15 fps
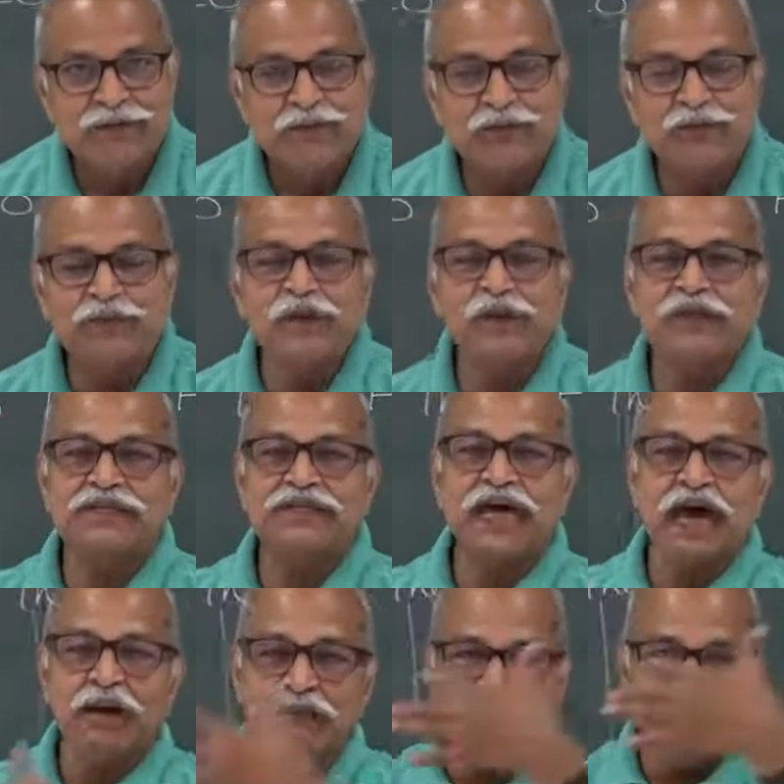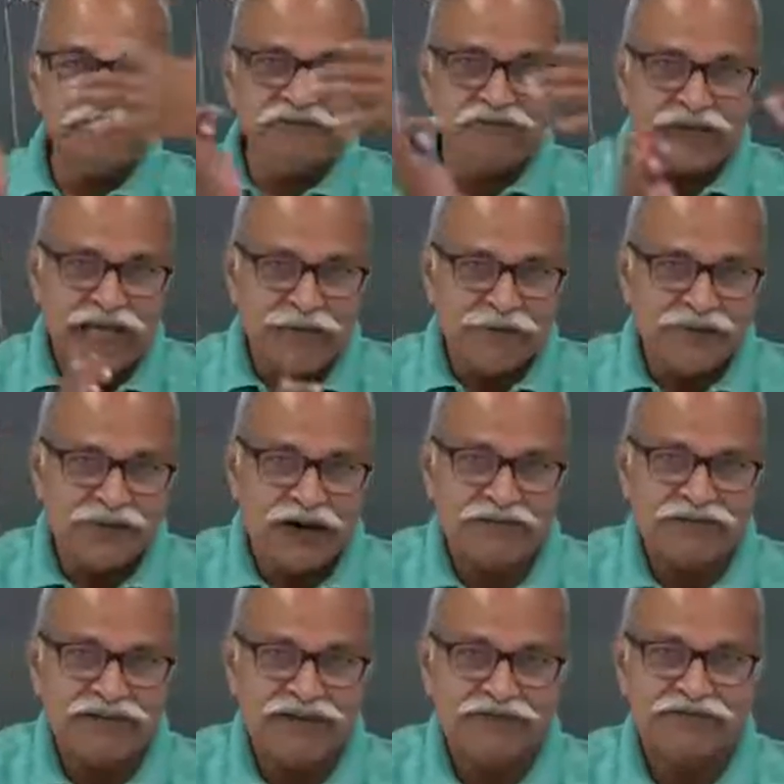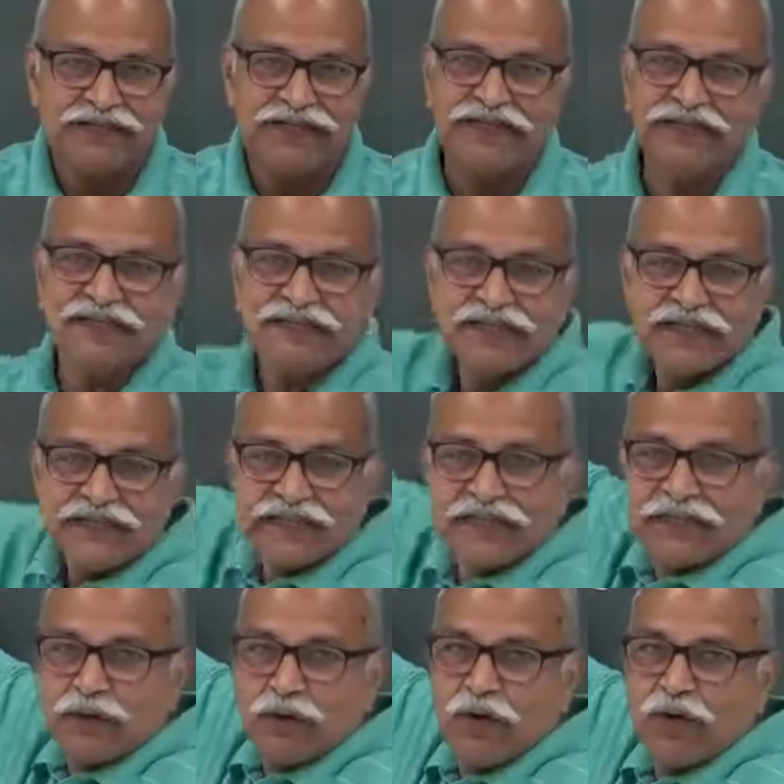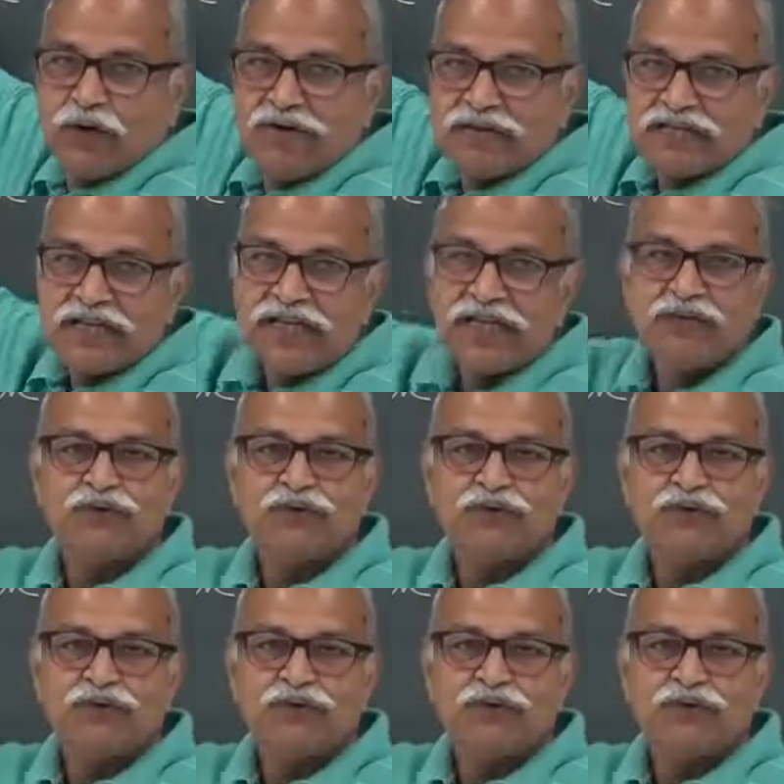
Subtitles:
So, for some frames of reference it holds,